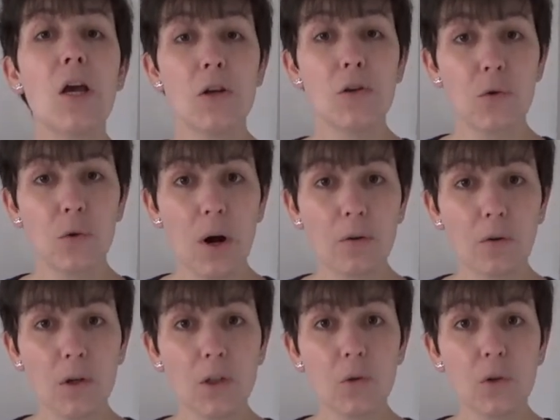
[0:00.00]
you are
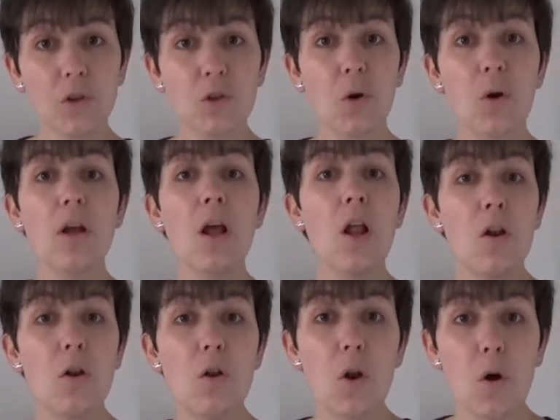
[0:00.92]
going to enjoy
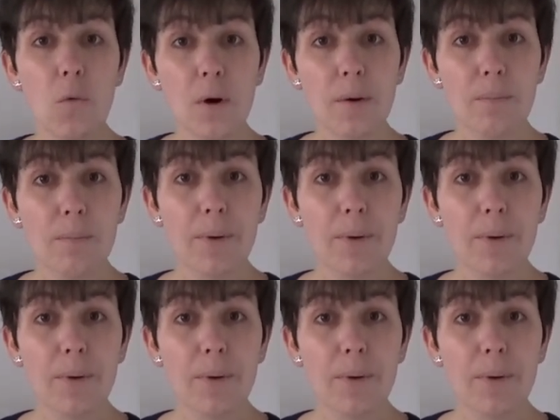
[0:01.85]
lower